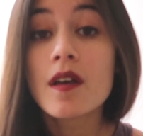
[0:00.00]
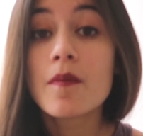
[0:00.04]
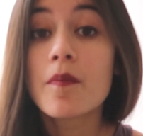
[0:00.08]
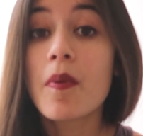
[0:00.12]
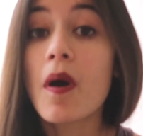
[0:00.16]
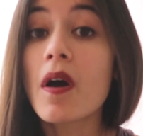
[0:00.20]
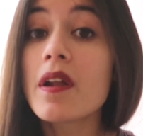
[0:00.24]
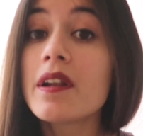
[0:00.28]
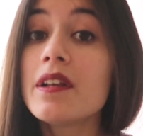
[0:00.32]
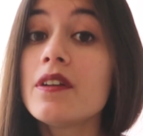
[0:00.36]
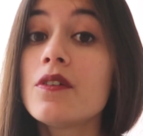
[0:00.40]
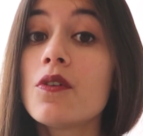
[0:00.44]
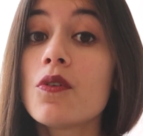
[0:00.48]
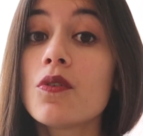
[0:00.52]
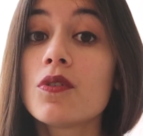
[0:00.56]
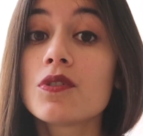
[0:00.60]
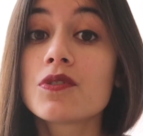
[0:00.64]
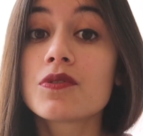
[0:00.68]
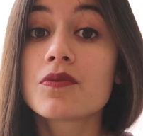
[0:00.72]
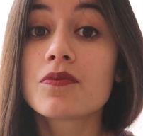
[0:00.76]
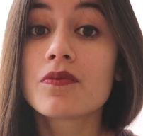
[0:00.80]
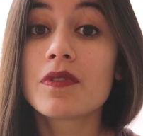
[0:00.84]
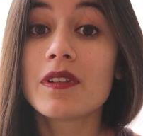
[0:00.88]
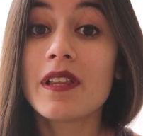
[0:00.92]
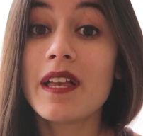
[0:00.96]
body
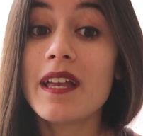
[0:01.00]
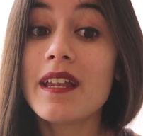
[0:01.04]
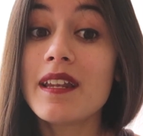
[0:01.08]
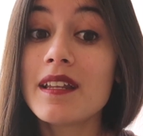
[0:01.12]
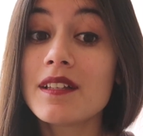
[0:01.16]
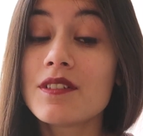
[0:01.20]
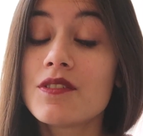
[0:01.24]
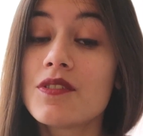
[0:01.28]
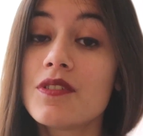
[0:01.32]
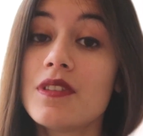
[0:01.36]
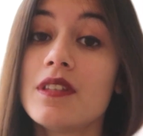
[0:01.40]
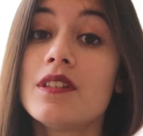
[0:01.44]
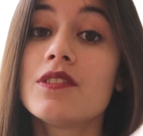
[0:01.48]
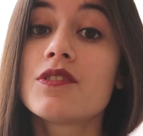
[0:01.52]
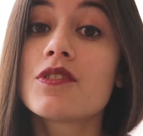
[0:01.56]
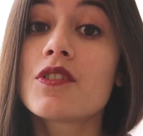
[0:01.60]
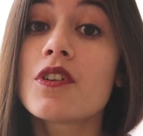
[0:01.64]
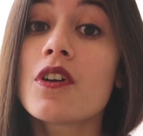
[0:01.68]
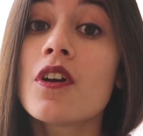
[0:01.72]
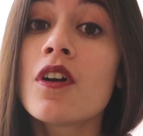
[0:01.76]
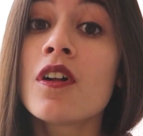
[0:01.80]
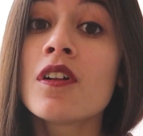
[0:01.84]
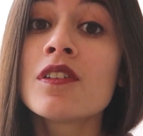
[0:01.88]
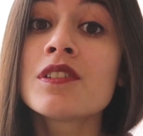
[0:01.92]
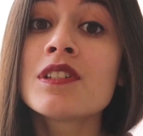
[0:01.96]
goals relating to these
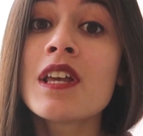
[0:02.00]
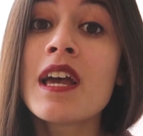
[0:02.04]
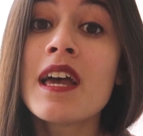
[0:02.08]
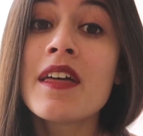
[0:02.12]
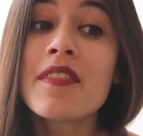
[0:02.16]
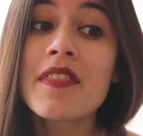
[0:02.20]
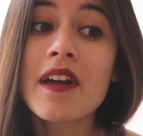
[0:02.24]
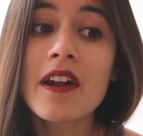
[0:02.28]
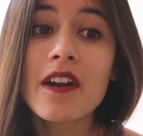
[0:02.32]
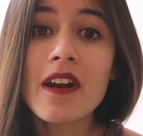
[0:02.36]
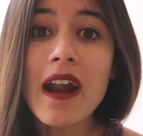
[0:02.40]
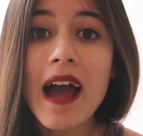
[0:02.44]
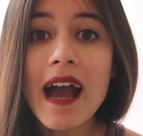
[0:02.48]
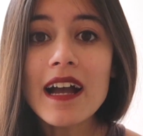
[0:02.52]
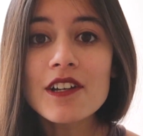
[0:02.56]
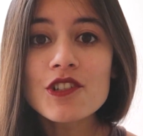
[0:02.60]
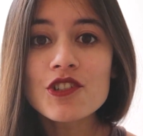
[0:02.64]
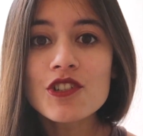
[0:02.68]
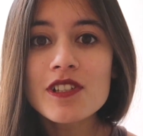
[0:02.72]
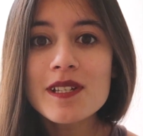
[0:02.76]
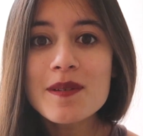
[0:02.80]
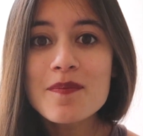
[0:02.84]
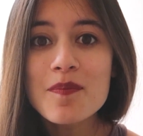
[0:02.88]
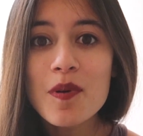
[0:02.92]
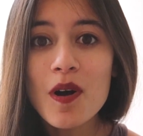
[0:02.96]
girls that are
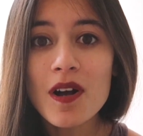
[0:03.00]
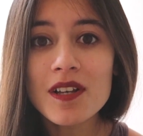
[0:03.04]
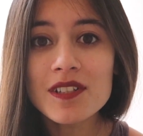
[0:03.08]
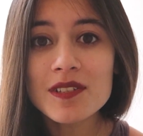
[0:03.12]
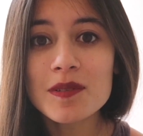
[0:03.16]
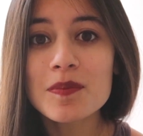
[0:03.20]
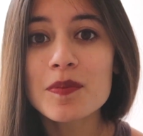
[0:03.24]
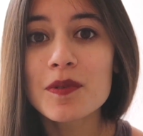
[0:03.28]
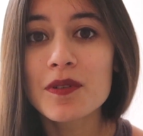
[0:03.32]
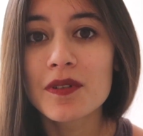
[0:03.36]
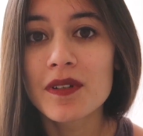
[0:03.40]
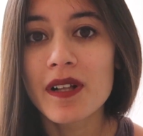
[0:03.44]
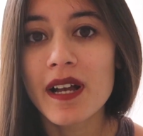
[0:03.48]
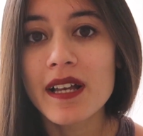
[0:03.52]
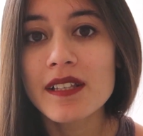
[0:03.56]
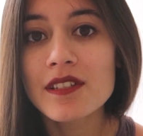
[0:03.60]
actually impossible.